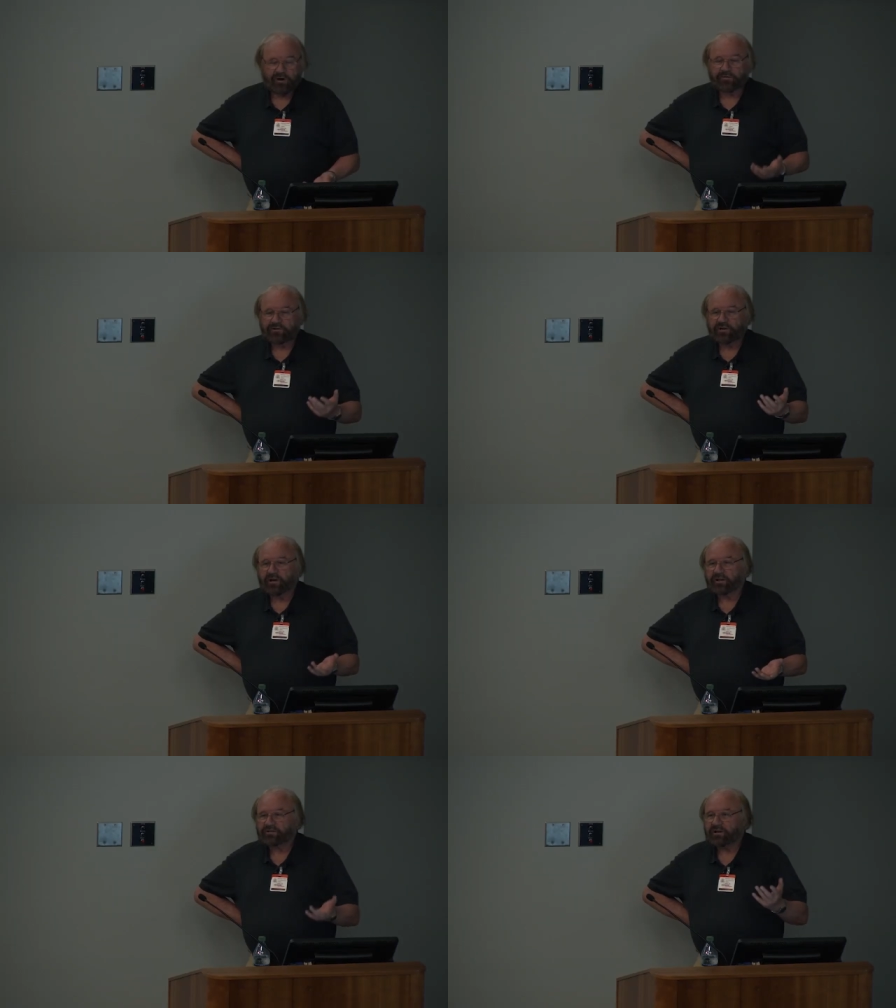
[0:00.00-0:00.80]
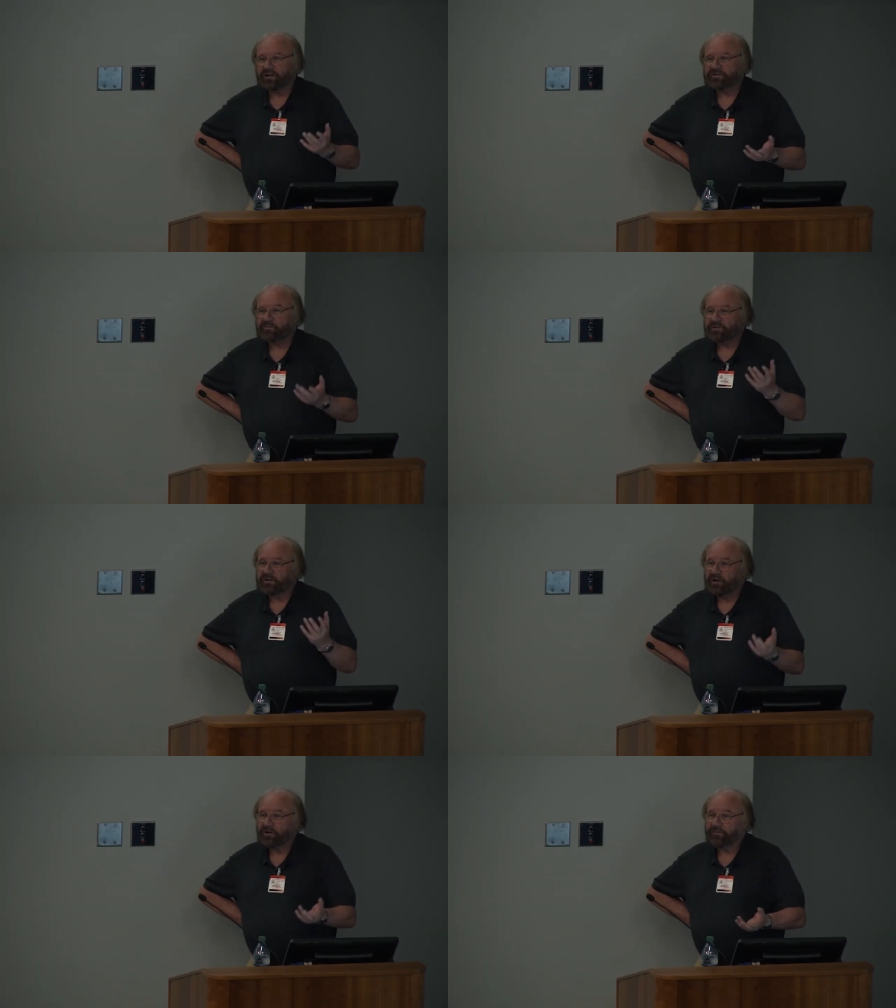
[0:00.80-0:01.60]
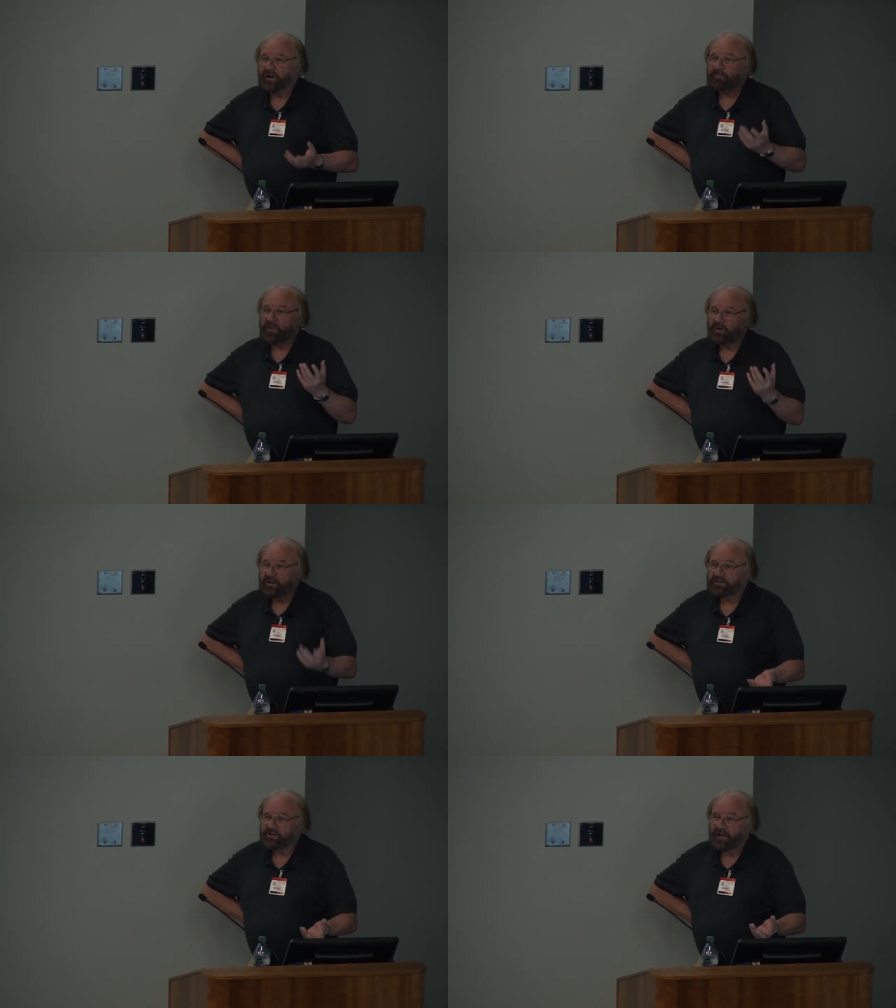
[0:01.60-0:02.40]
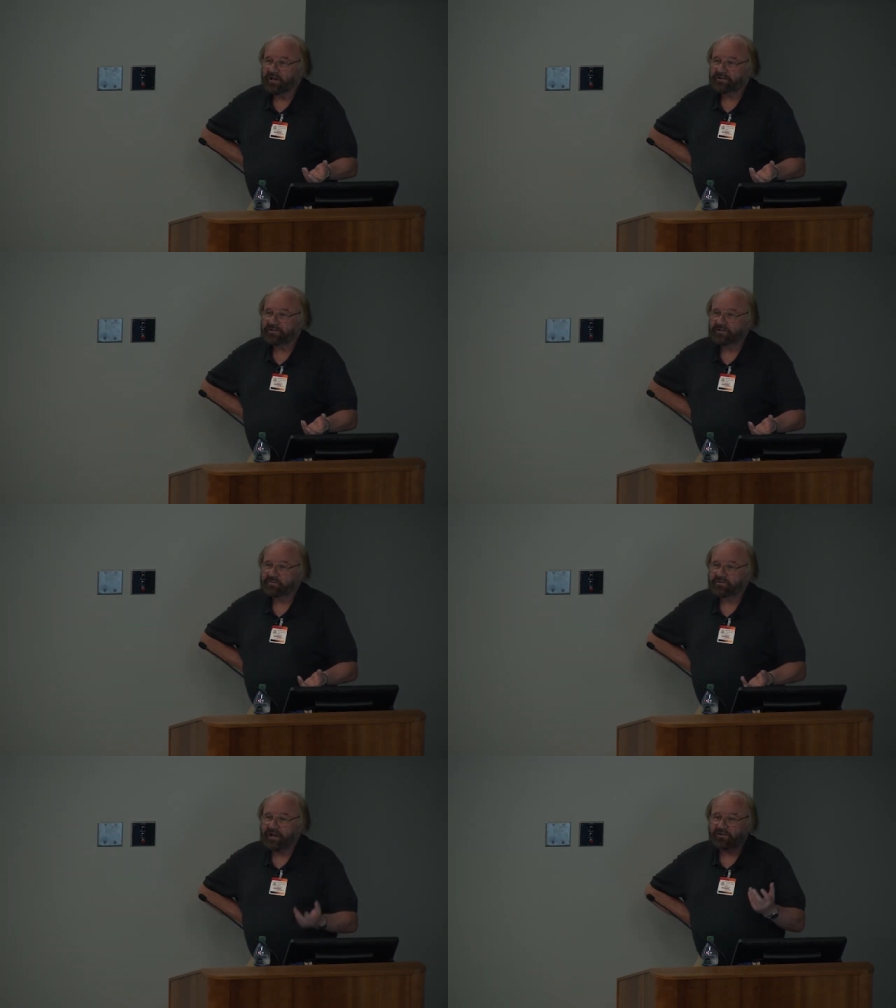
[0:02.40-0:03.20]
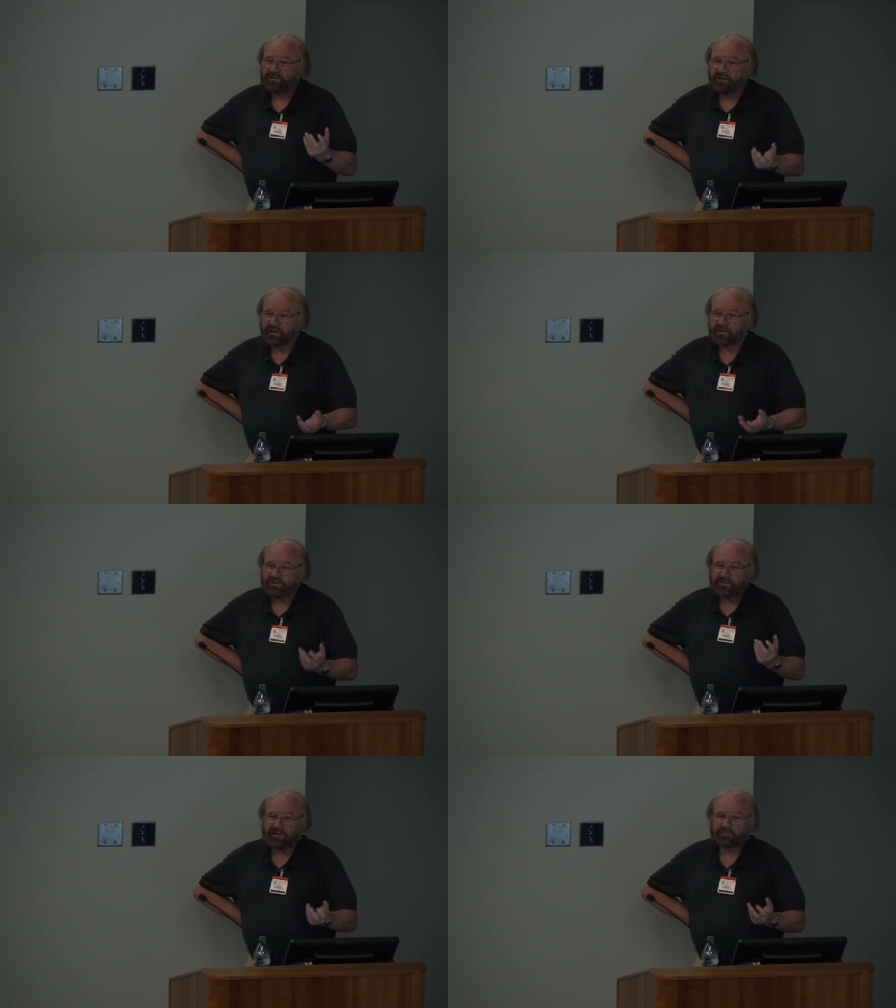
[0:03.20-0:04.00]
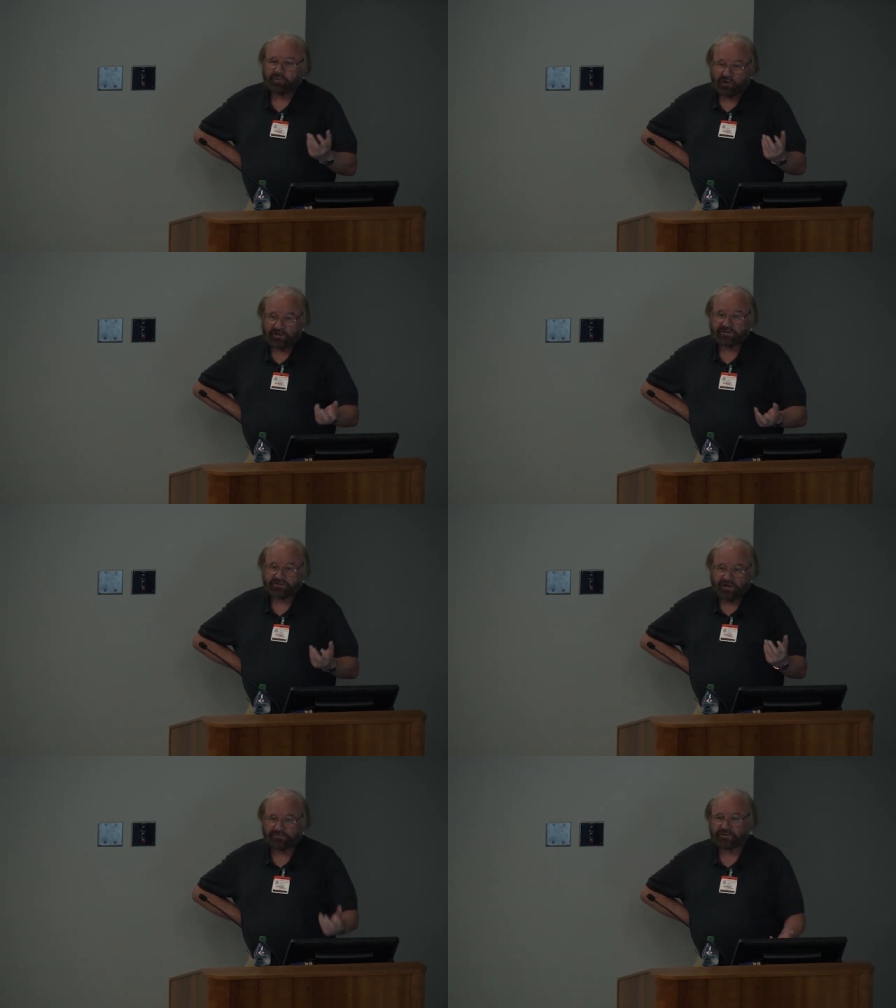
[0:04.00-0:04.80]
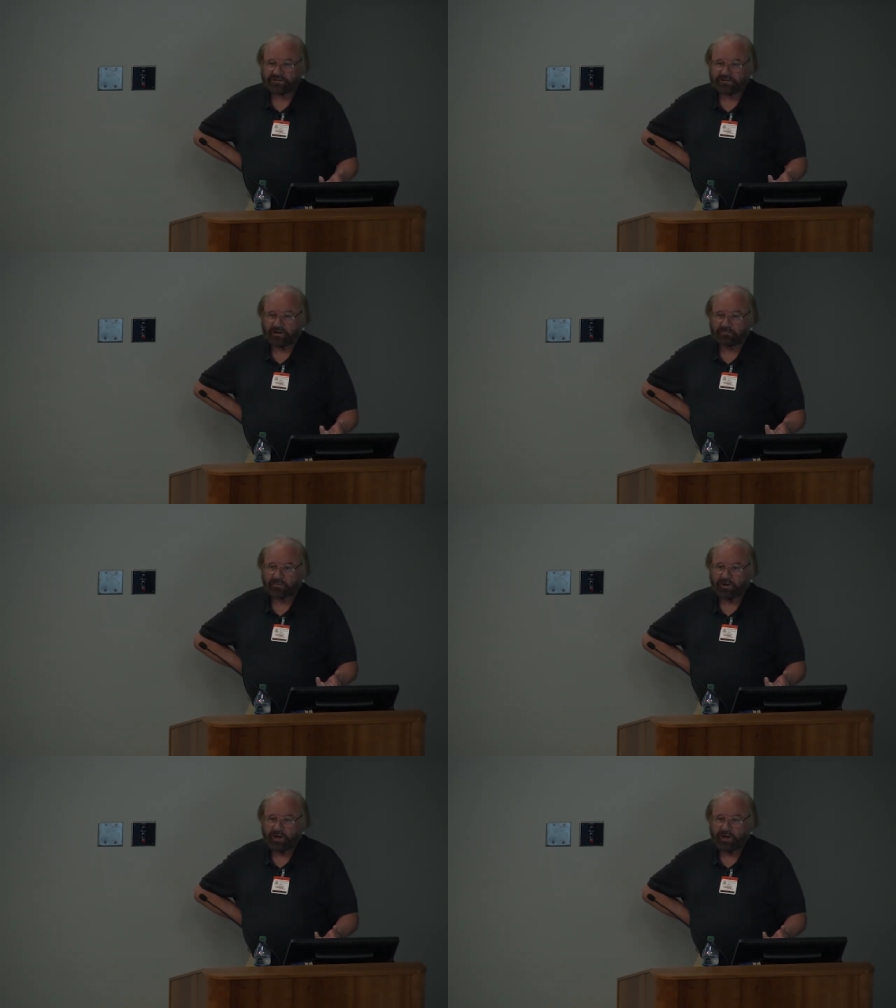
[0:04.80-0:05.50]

one of the target tasks that was identified by the needs analysis was how to negotiate a police traffic stop.